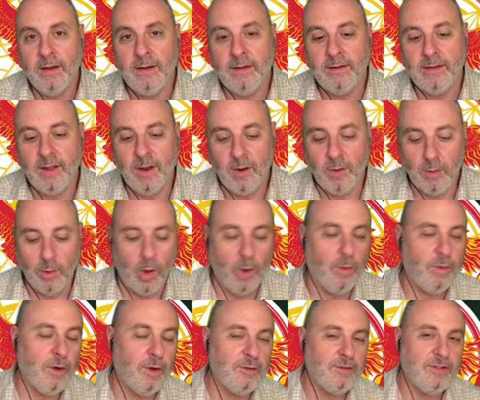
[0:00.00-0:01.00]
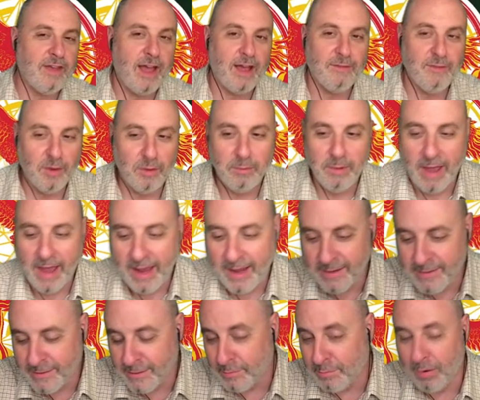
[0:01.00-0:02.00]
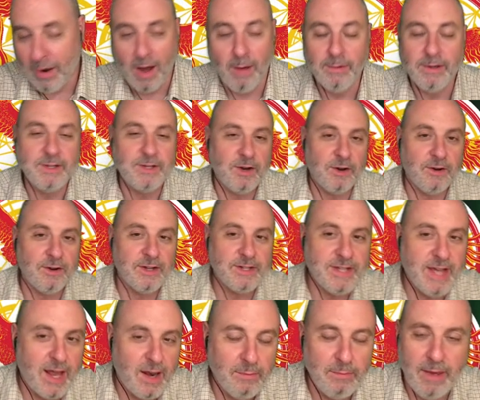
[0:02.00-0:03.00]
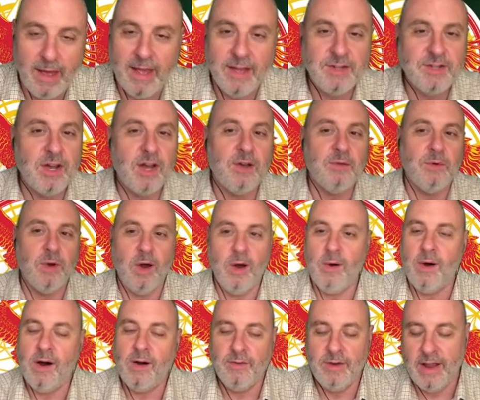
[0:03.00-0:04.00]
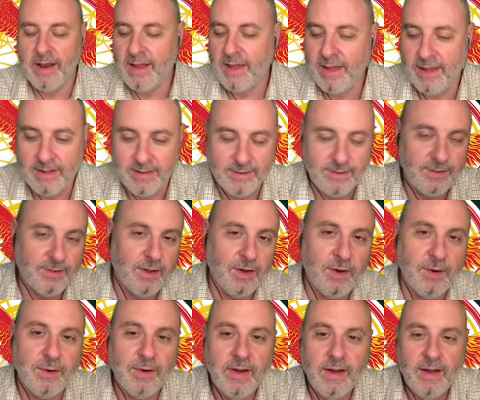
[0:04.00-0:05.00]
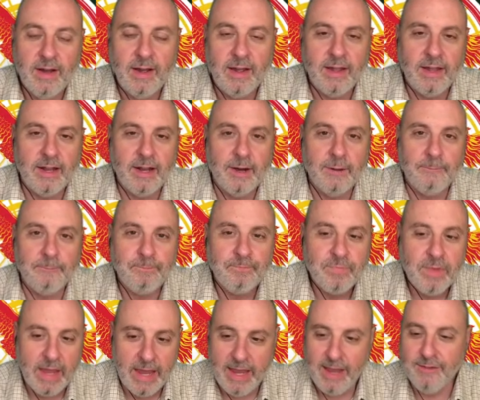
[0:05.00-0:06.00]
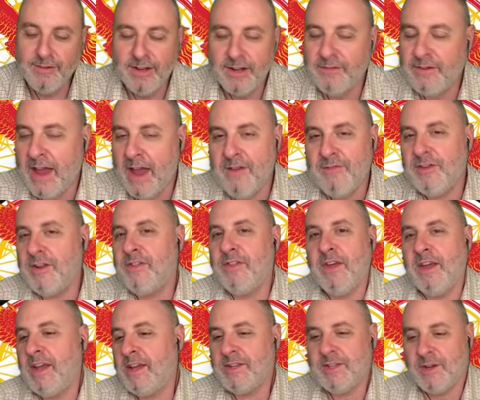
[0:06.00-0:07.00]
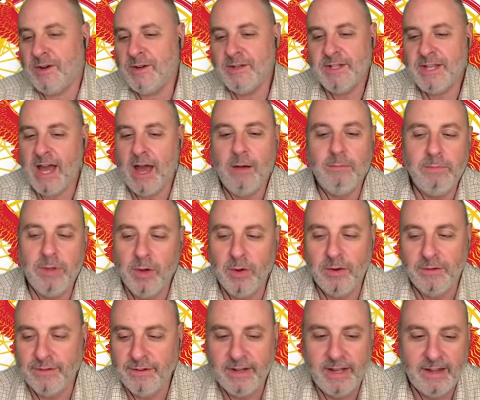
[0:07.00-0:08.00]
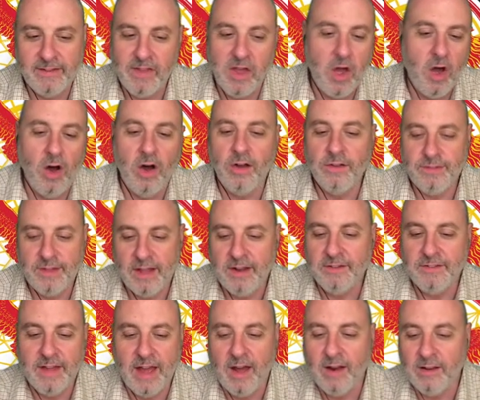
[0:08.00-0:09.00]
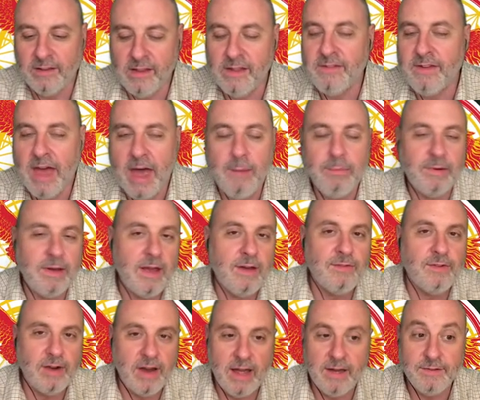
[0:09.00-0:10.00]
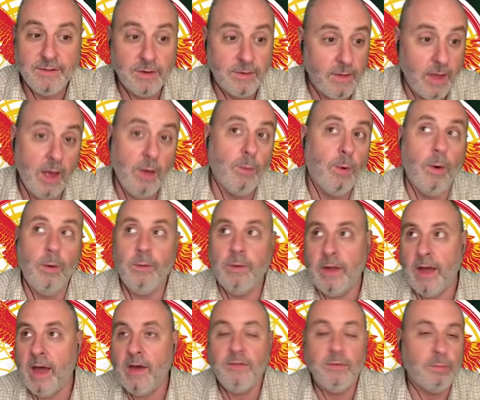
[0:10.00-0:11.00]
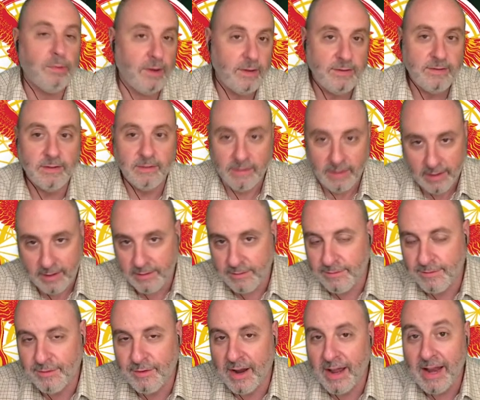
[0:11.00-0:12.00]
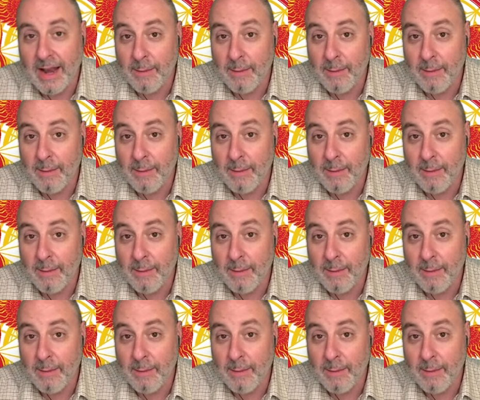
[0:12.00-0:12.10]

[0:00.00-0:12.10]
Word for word: You know, Lotho Sackville Baggins has probably turned us out of Bagshot Row already, and so, you know, even if everything turns out beautifully and they all settle down and live happily ever after, they won't have a place to live, right?